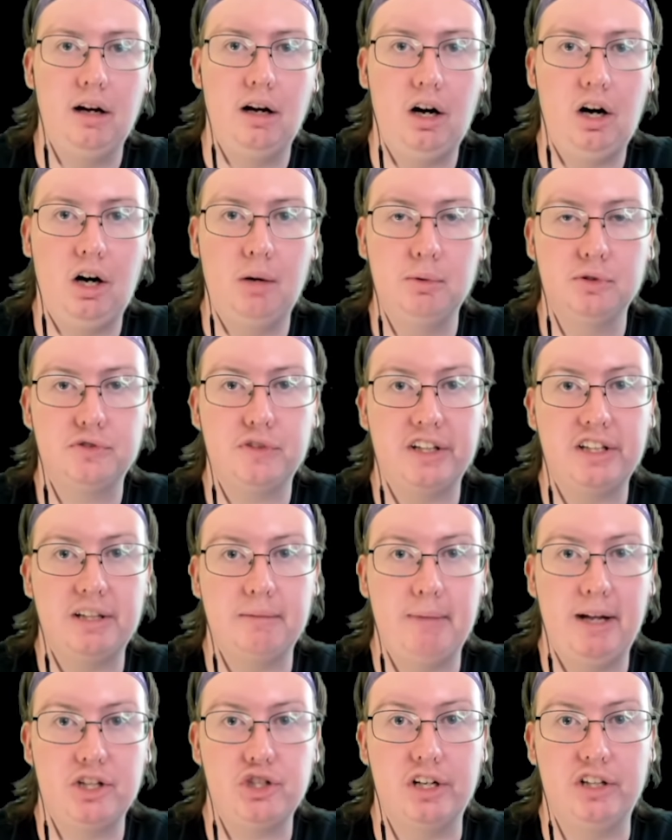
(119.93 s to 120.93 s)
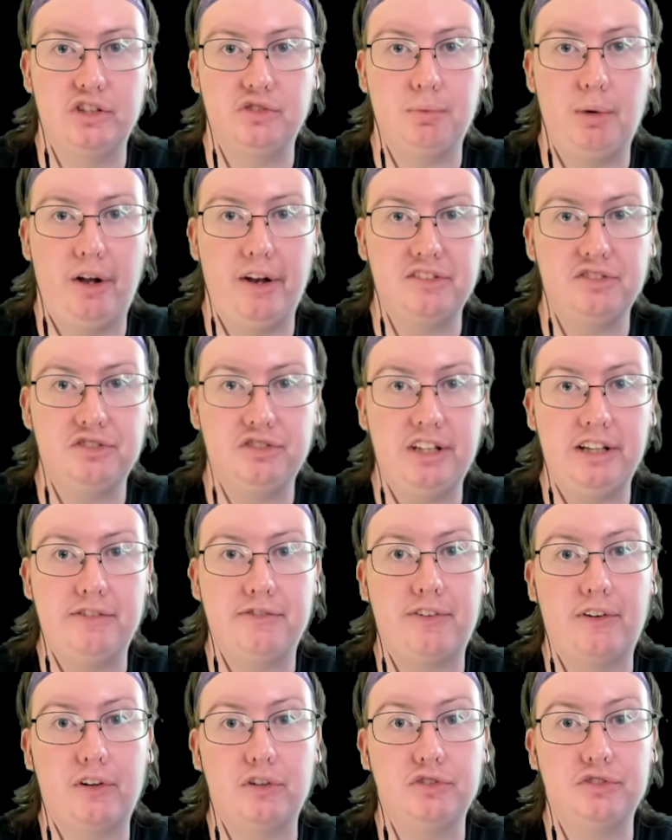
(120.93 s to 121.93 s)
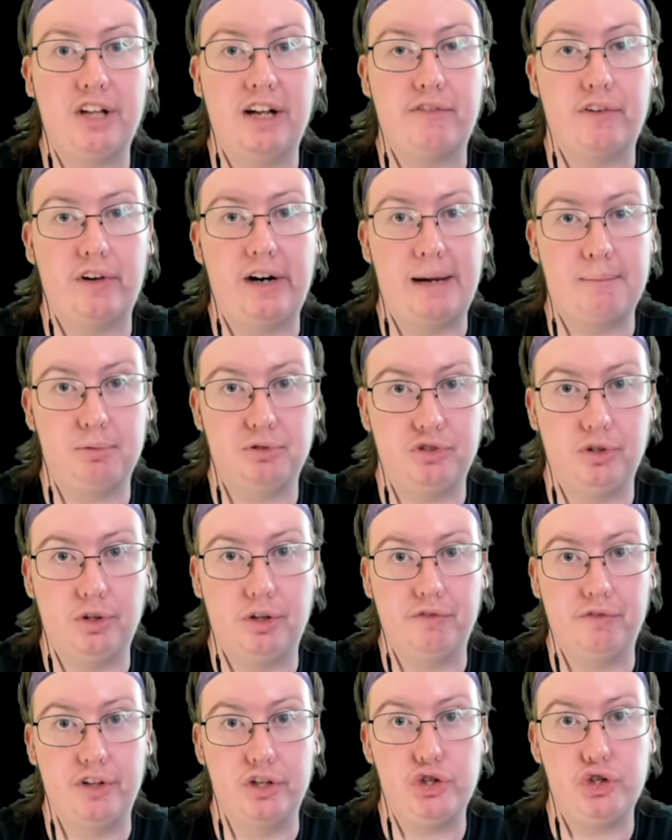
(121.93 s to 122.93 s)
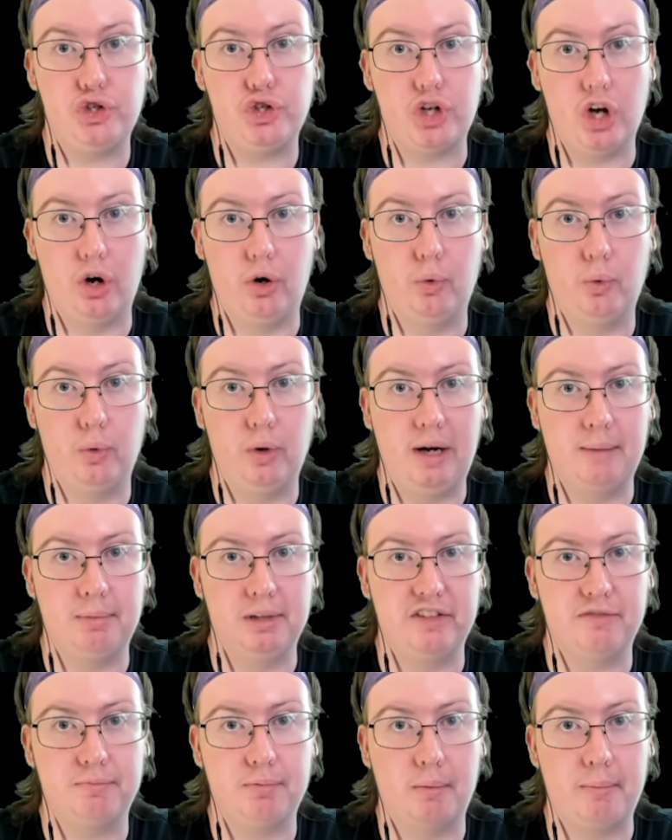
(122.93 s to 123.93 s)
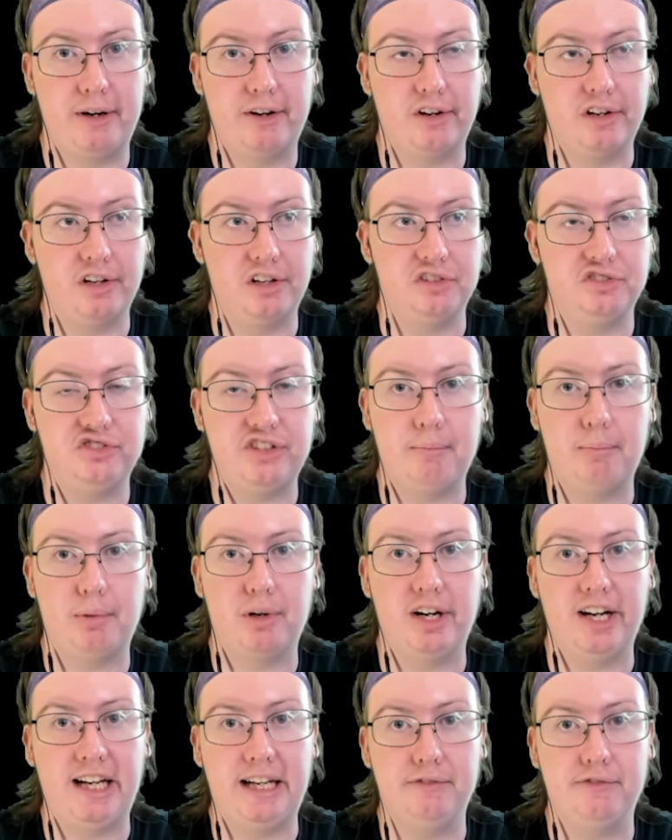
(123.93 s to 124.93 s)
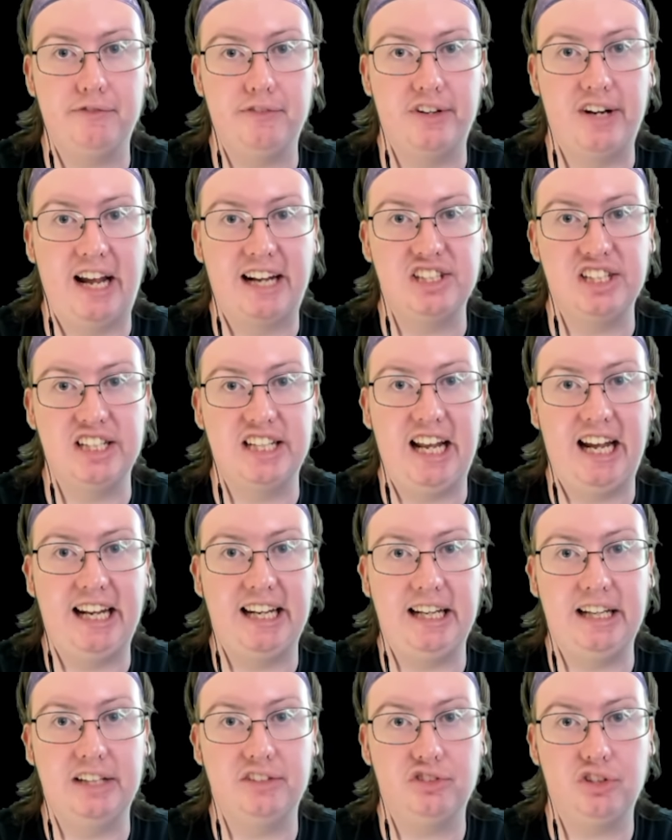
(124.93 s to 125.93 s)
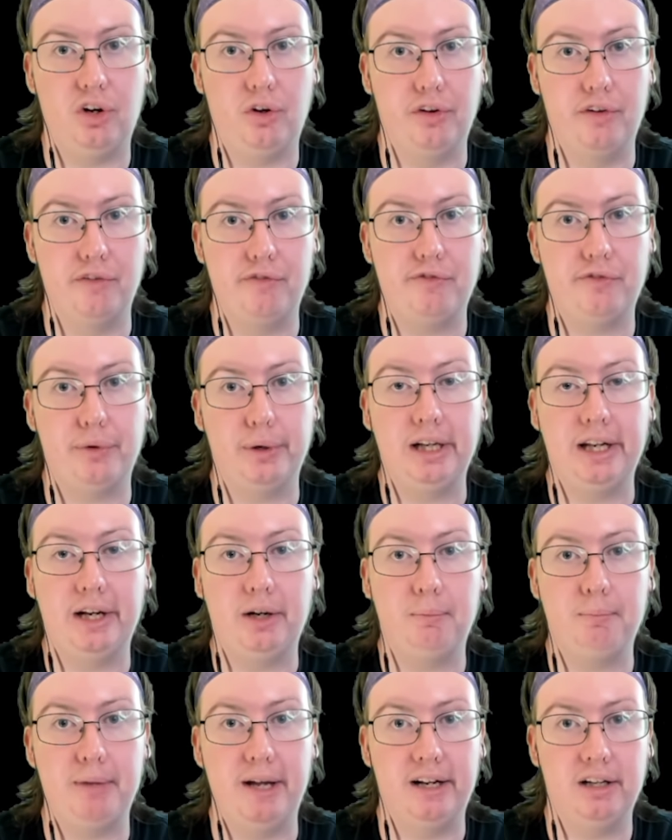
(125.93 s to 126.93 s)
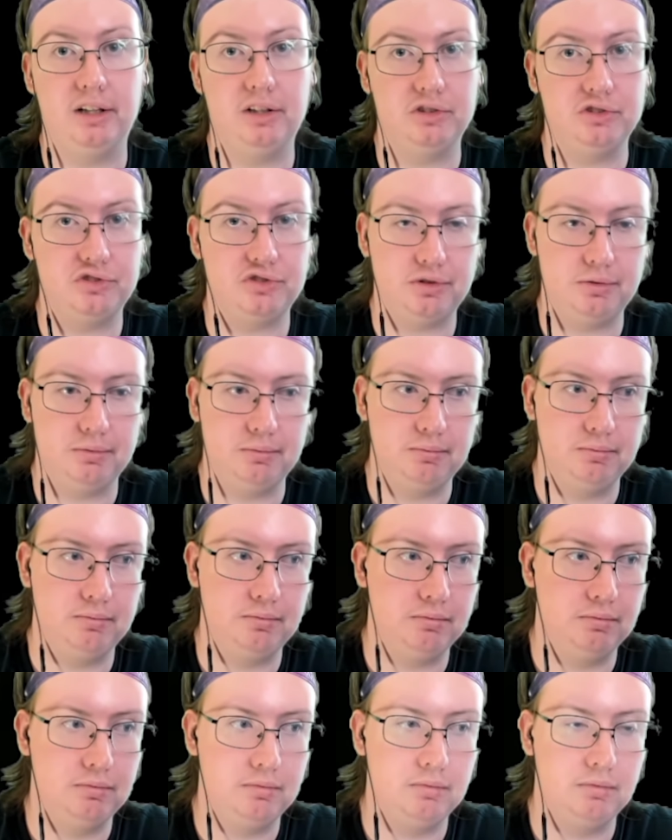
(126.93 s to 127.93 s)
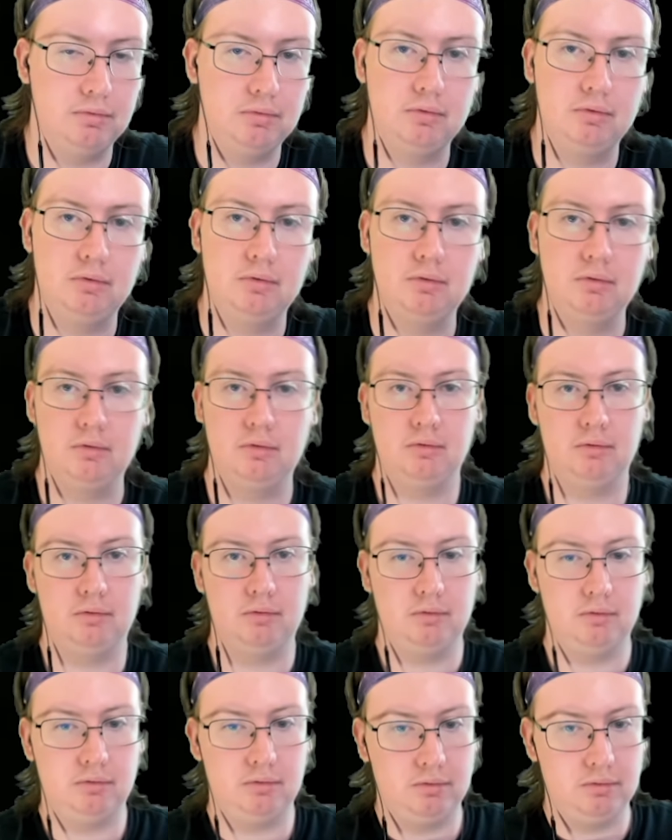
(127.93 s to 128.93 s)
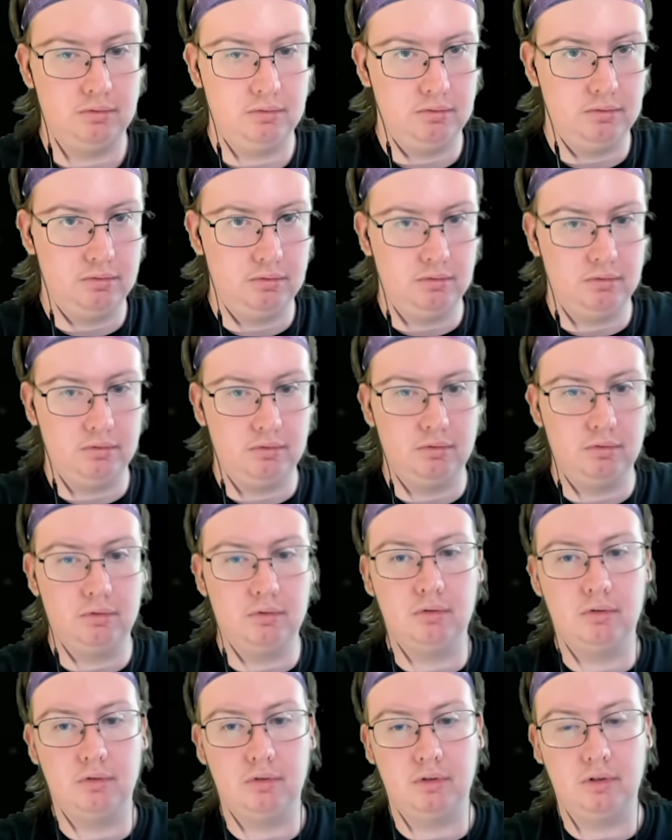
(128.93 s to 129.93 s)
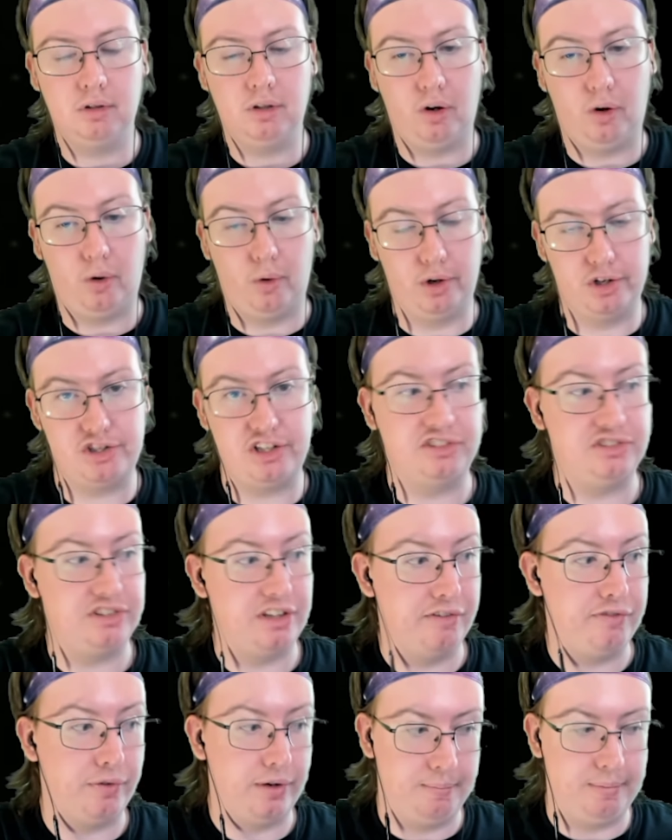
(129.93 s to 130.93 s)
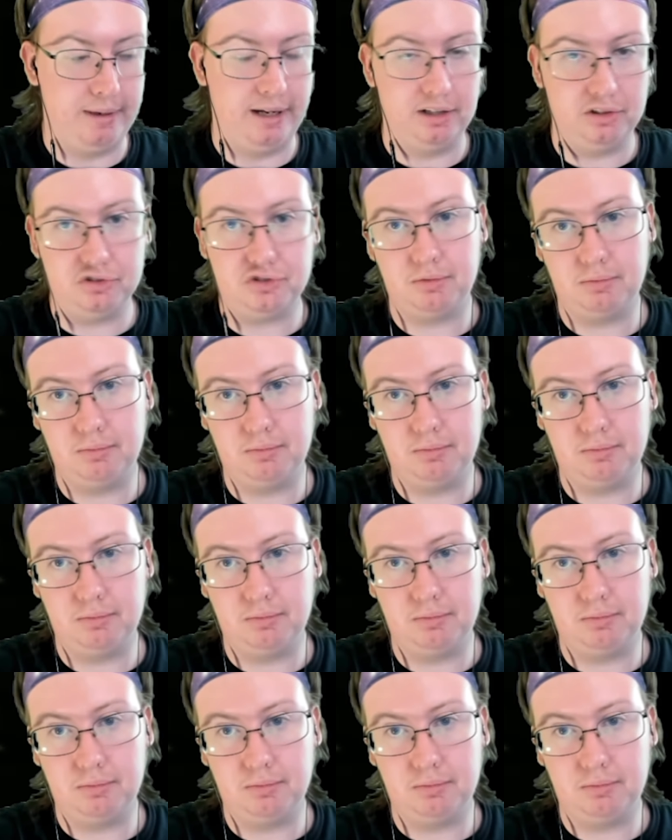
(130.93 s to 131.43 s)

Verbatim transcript: Almost forgot to mention as well, this is the first ever episode show. I believe premiered on December 8th, 1980. It's called The Free Little Pigs. Or just the free picks.